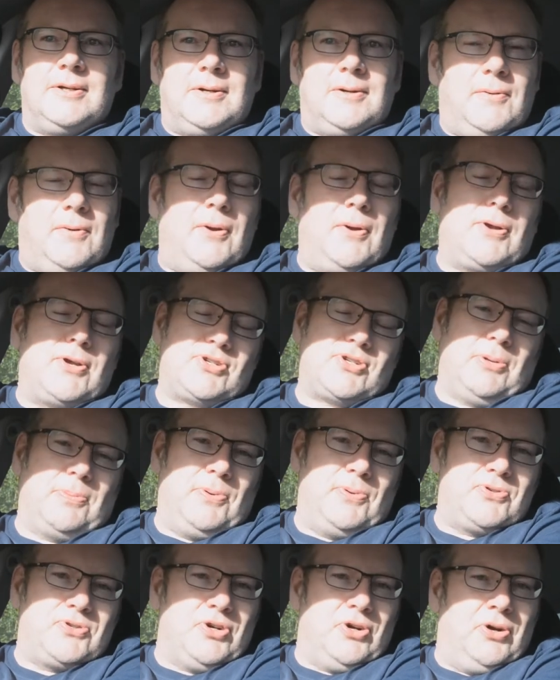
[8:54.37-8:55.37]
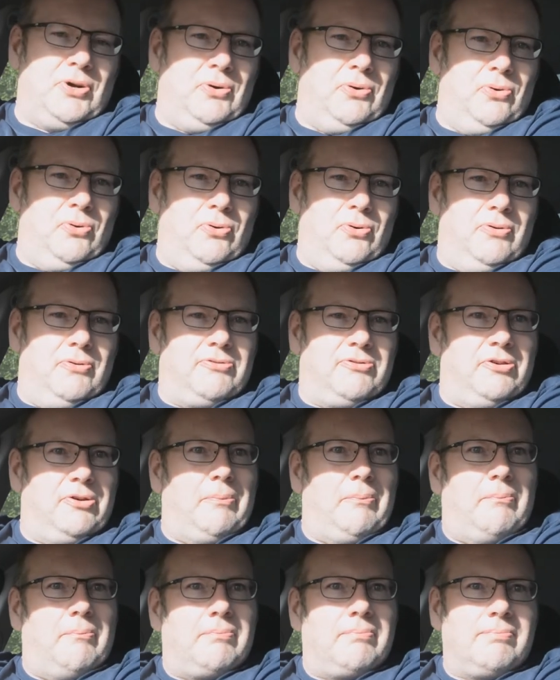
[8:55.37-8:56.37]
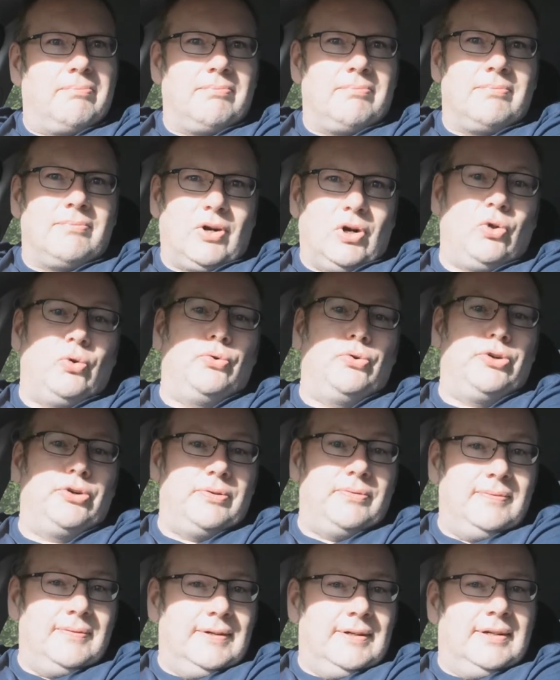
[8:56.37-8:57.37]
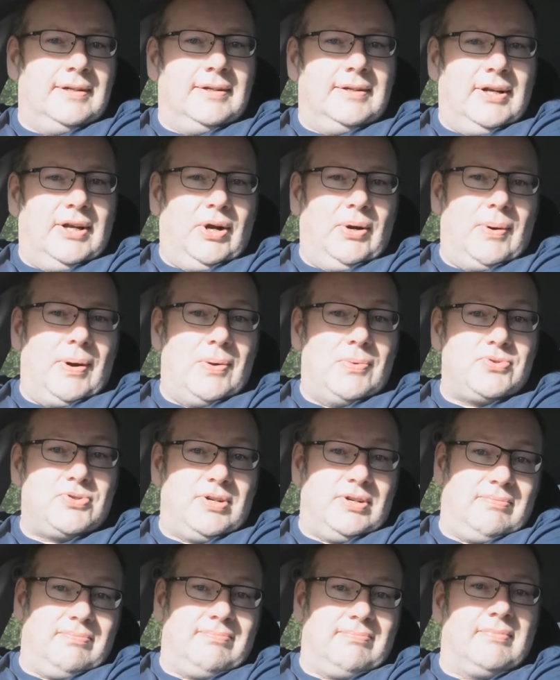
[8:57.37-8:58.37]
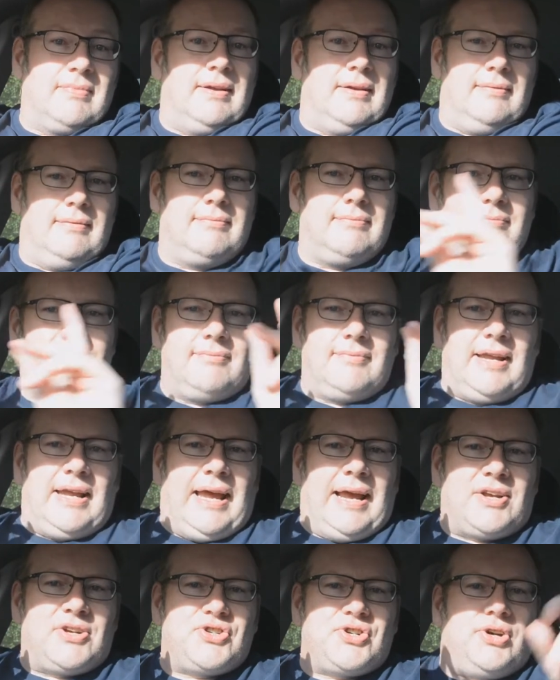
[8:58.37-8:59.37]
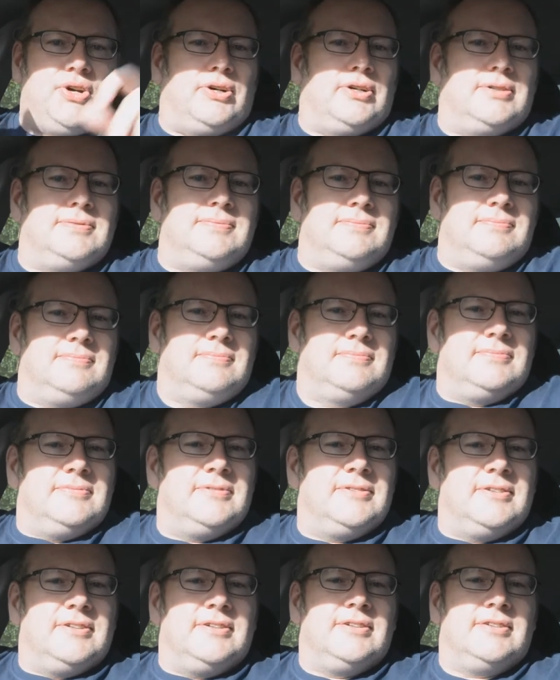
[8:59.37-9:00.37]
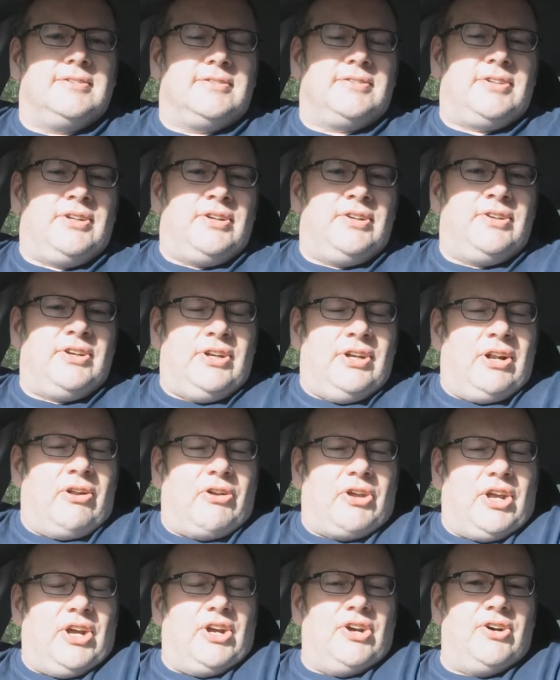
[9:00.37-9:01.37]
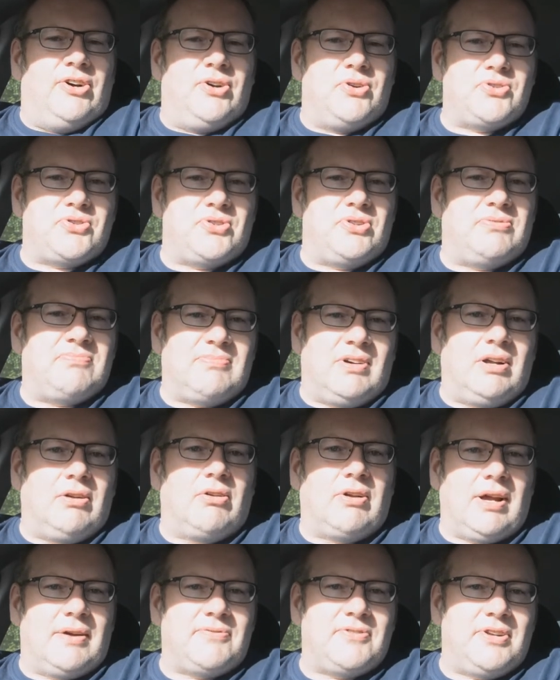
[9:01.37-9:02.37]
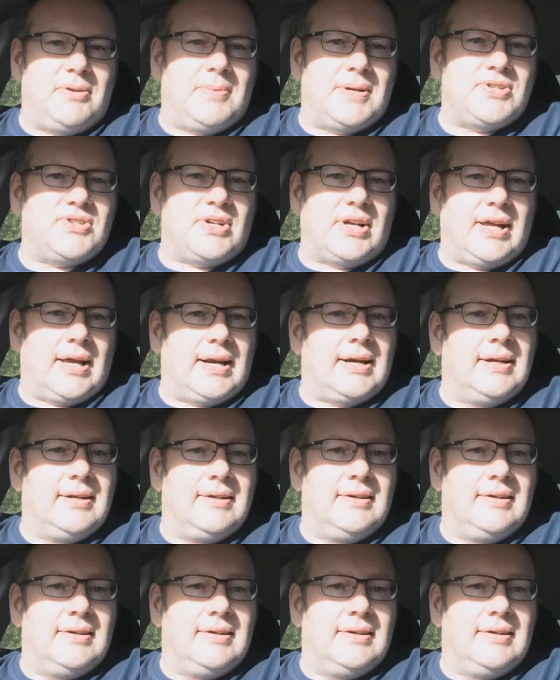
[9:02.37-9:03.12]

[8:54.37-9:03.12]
Newcastle upon Tyne or from London who owns a X car. You like your cars and I'll look after you best I can.